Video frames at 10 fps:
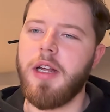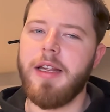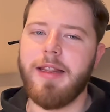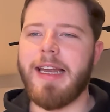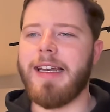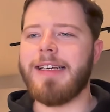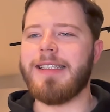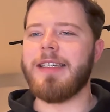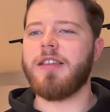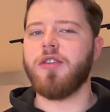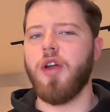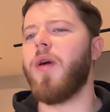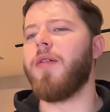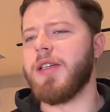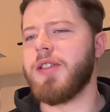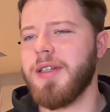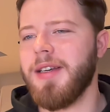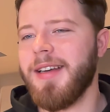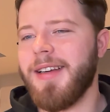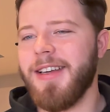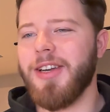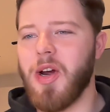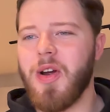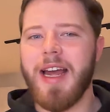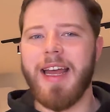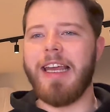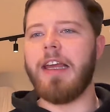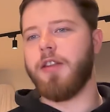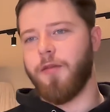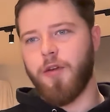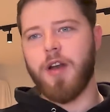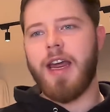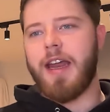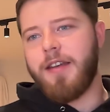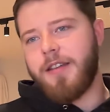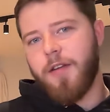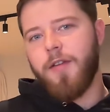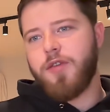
that exists nowhere else. The front end